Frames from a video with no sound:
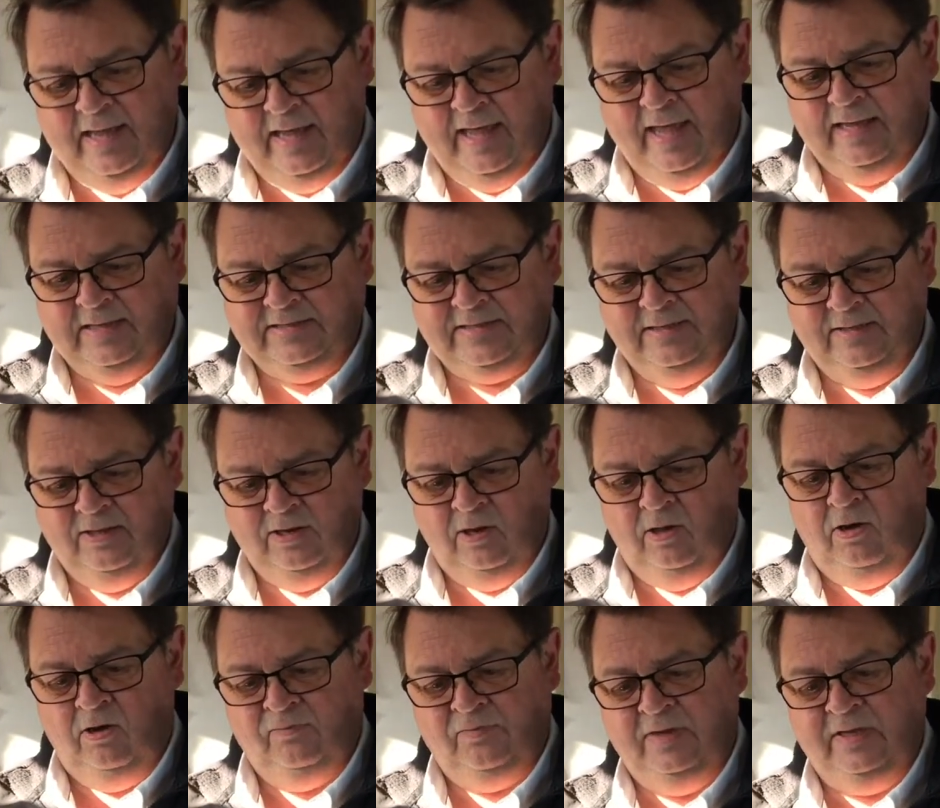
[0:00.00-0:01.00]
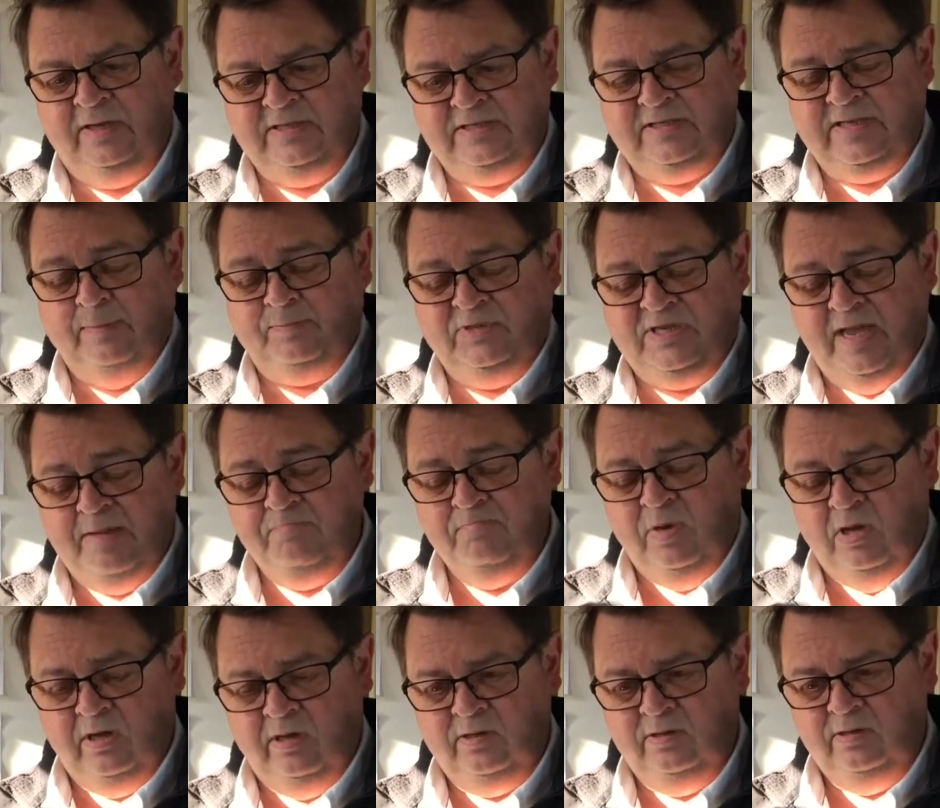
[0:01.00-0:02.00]
eggs in the larvae in
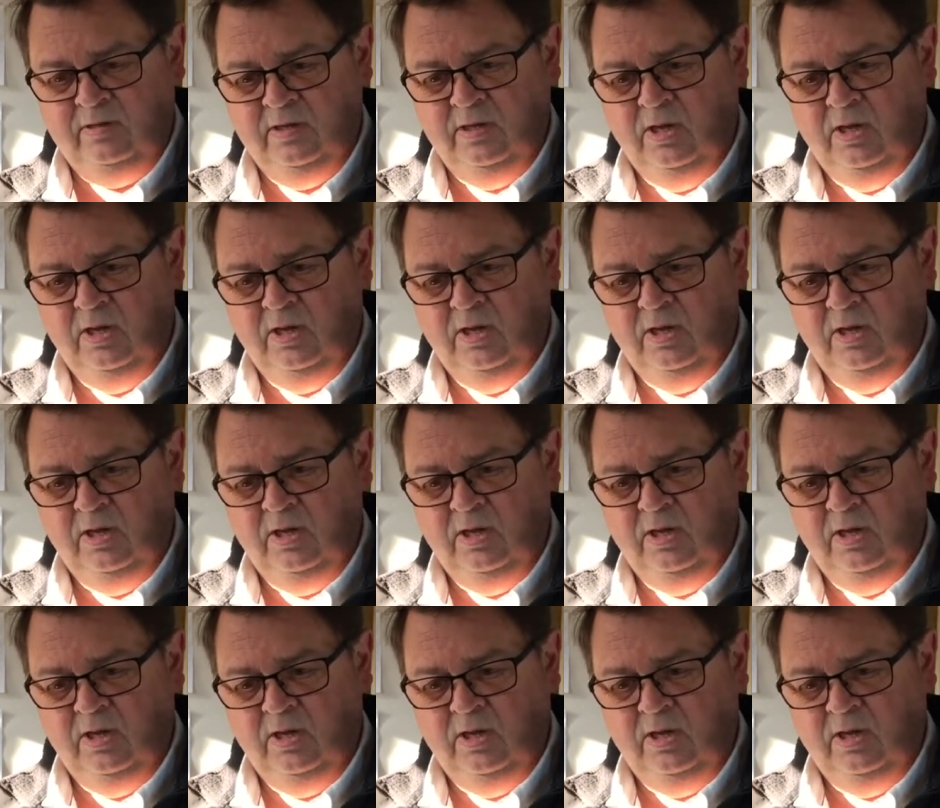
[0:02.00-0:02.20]
September,